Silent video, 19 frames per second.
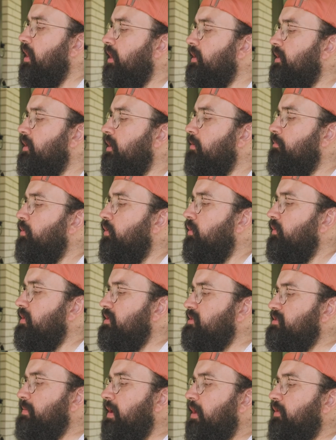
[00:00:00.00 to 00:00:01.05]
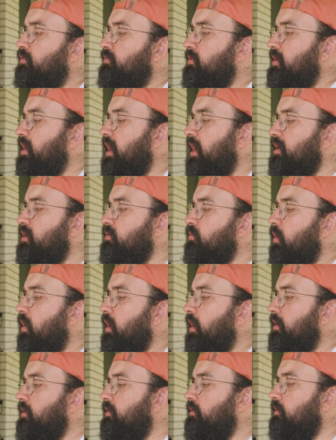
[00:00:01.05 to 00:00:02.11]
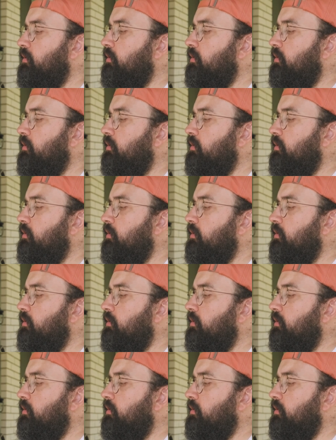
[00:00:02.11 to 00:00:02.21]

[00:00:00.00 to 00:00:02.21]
Yeah, I ended up pulling these about 391.